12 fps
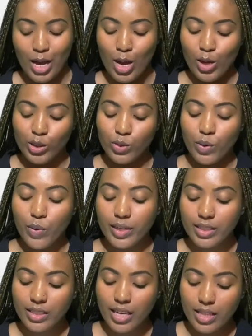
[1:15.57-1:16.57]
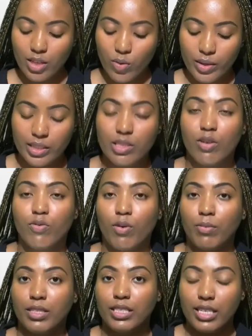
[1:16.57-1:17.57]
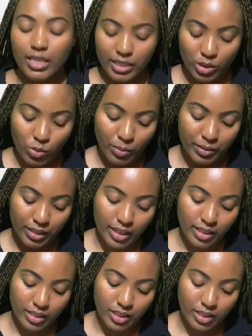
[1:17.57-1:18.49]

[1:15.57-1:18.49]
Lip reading: So we're going to take the question from the CXC website,